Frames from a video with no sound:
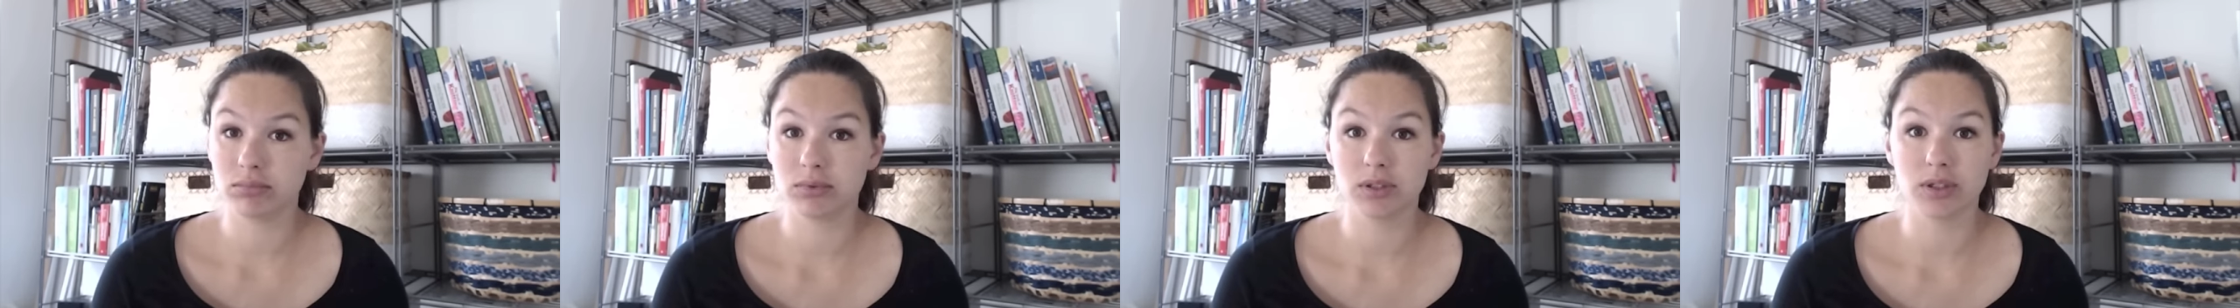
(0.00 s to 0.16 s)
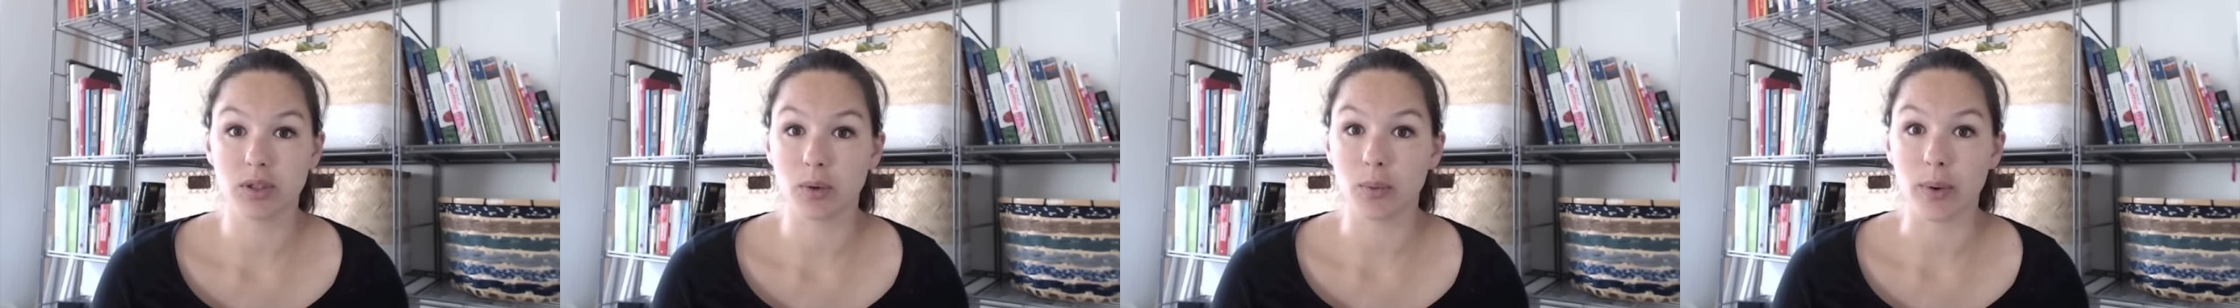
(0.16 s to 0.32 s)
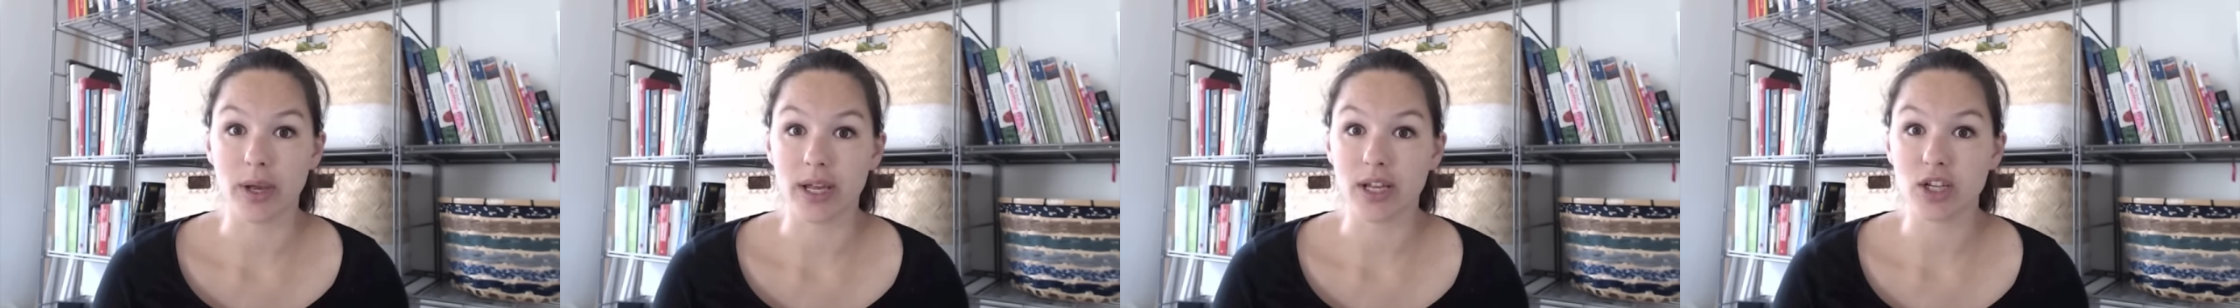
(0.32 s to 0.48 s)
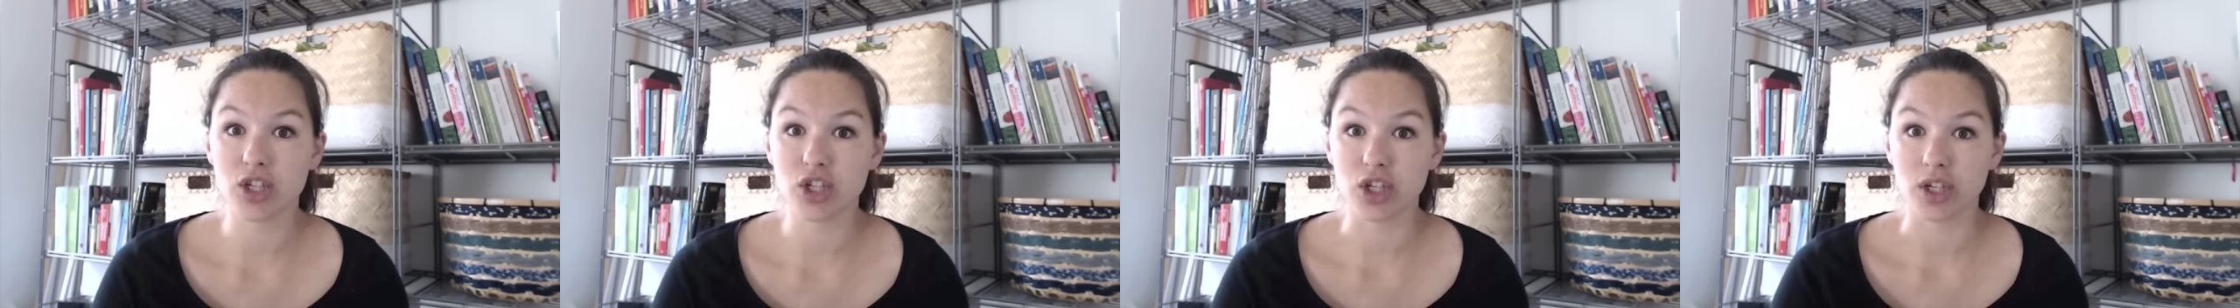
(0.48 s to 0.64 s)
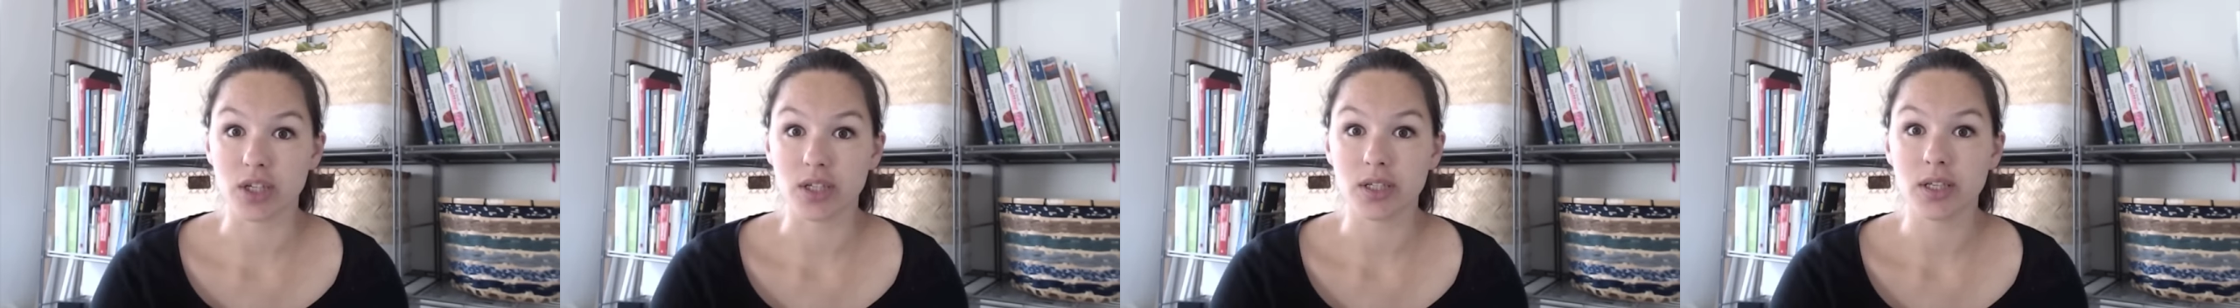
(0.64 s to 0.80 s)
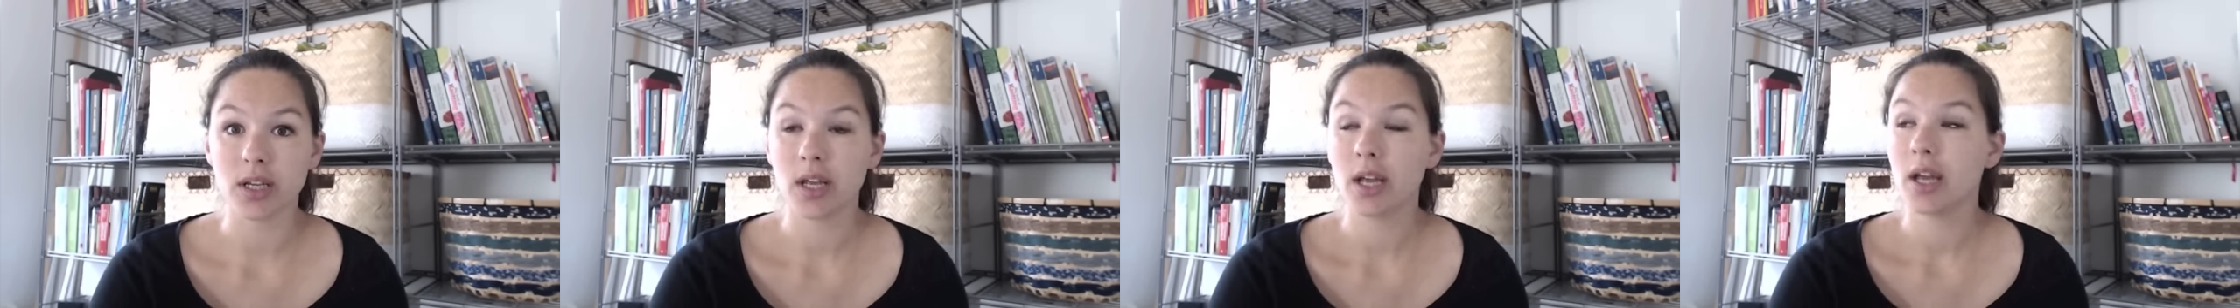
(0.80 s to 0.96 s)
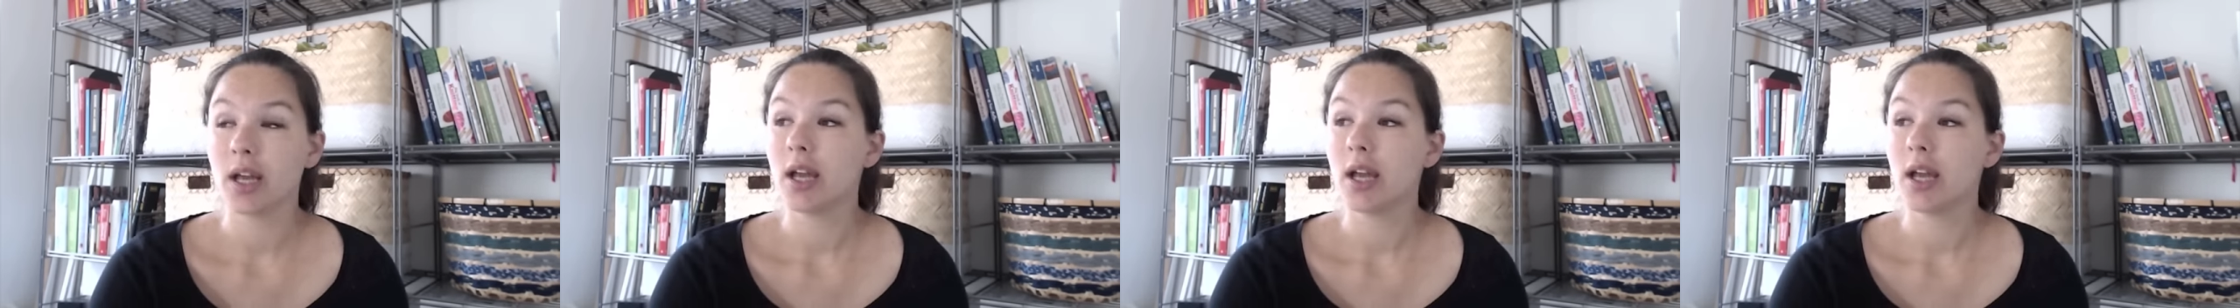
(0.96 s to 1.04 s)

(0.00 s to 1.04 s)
the way it should,